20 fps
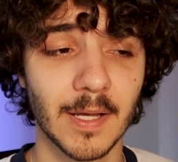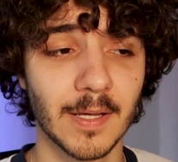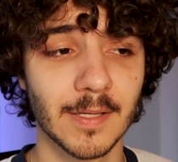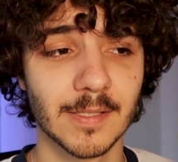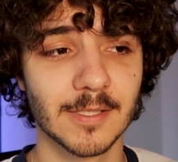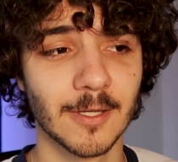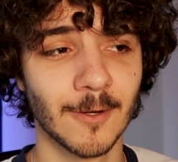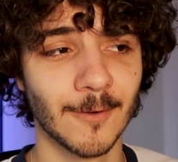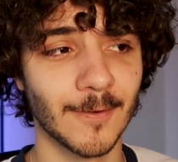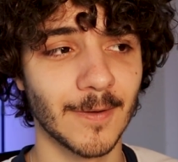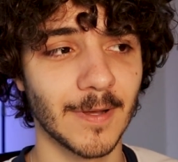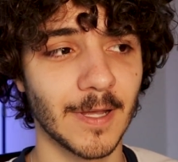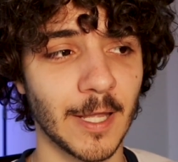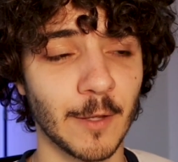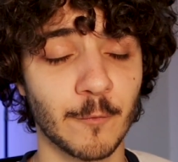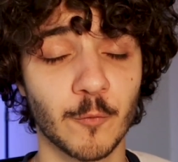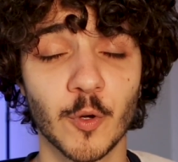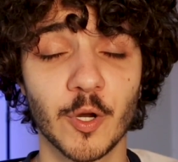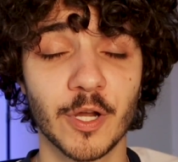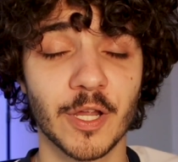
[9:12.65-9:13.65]
So
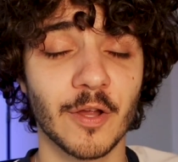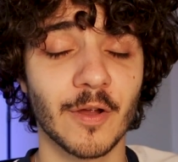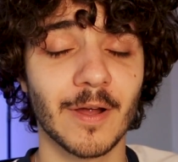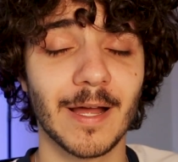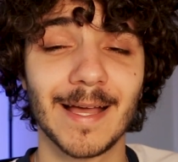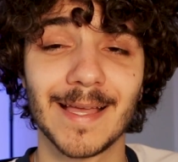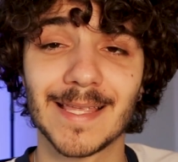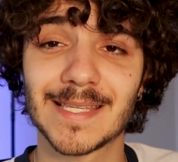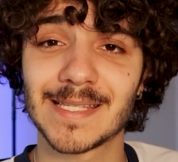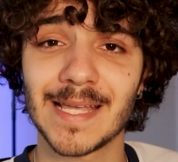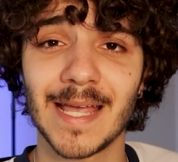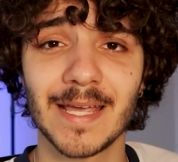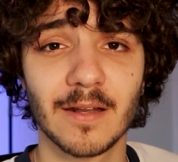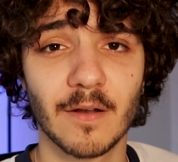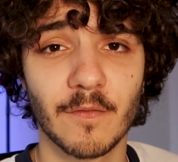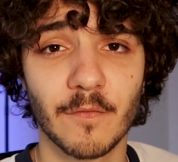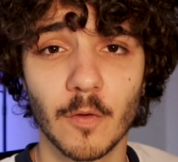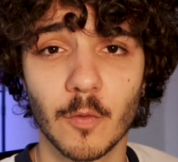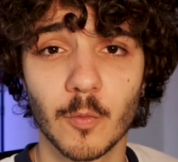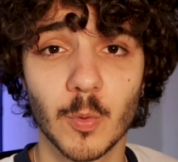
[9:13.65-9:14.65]
if we're here
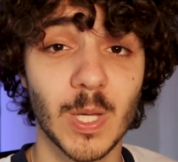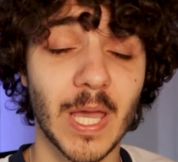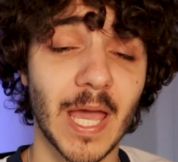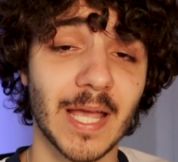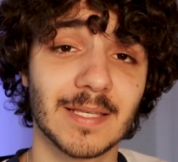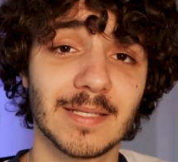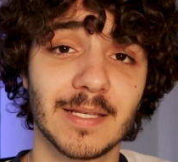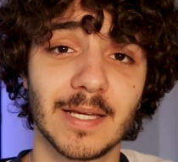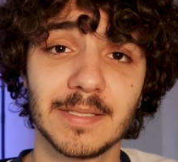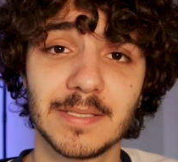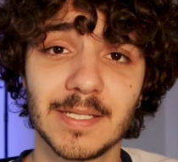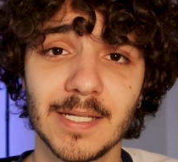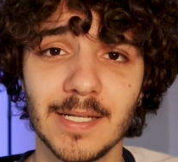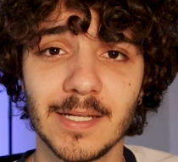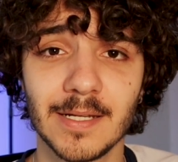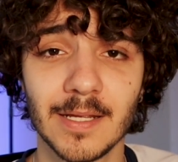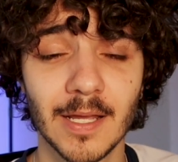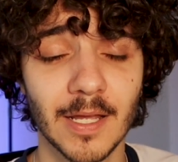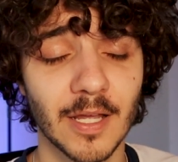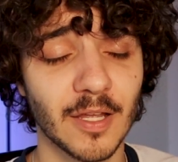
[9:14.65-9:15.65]
excited for React
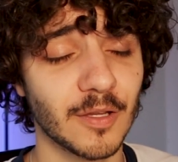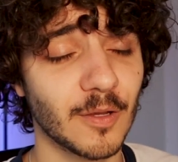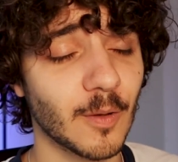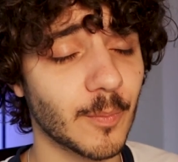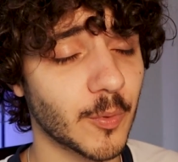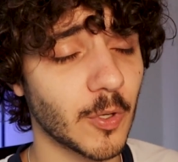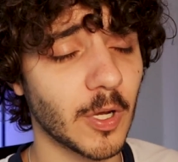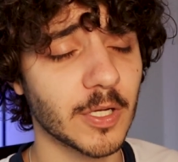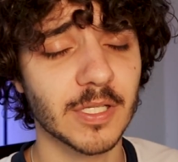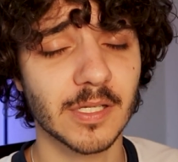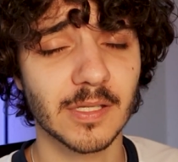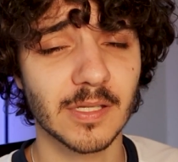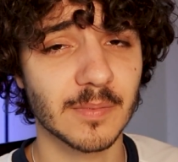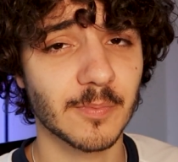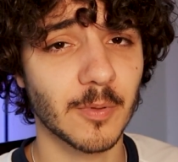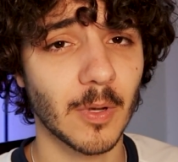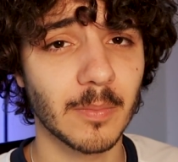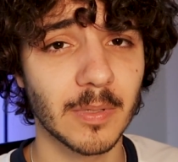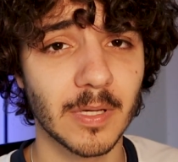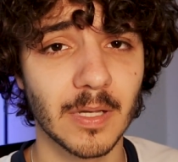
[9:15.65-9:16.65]
19, your project is
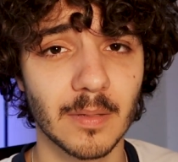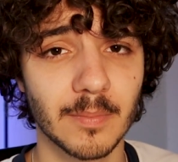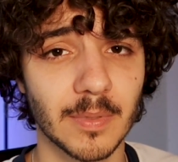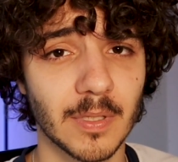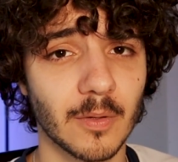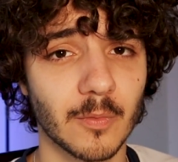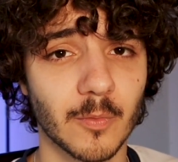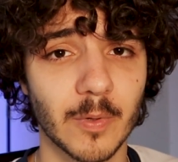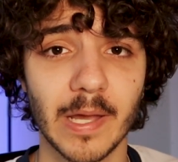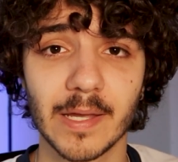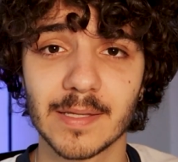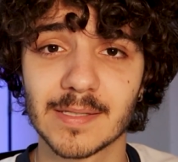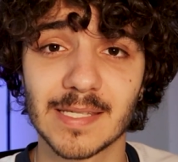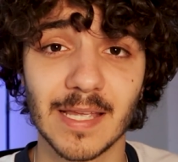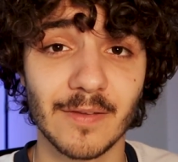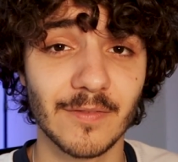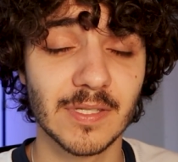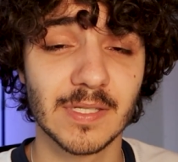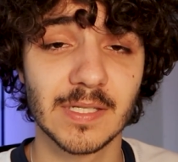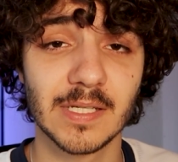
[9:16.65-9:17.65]
probably going to be on React
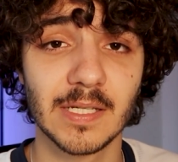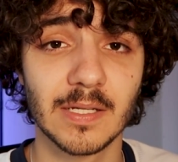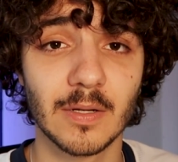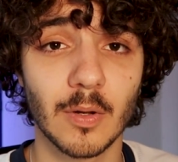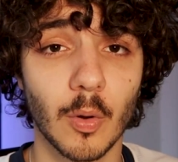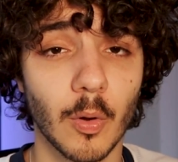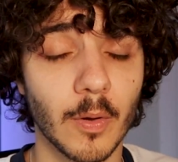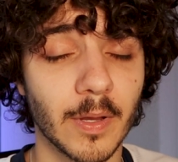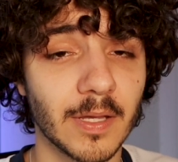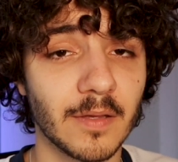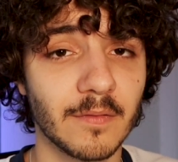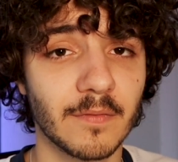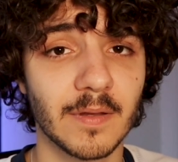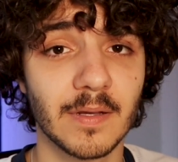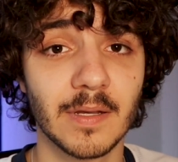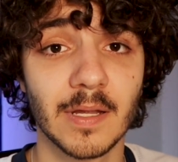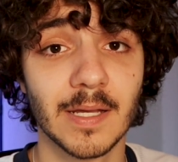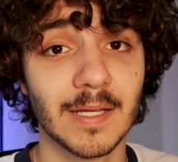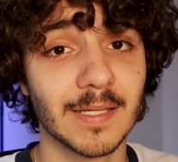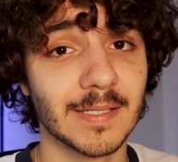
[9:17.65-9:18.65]
17 or
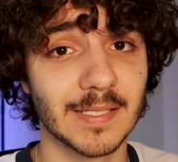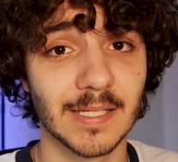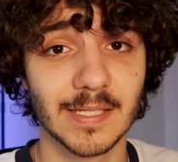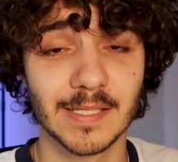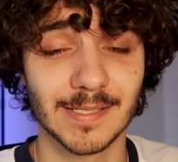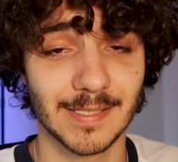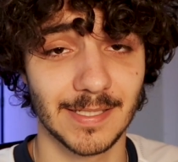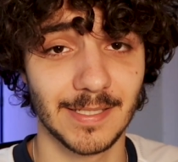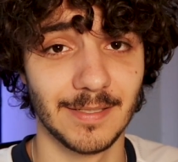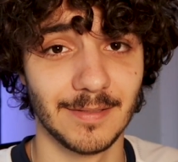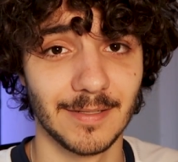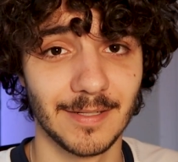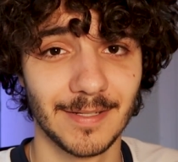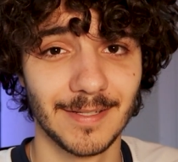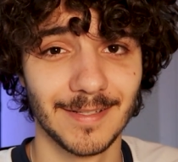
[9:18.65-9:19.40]
even 16.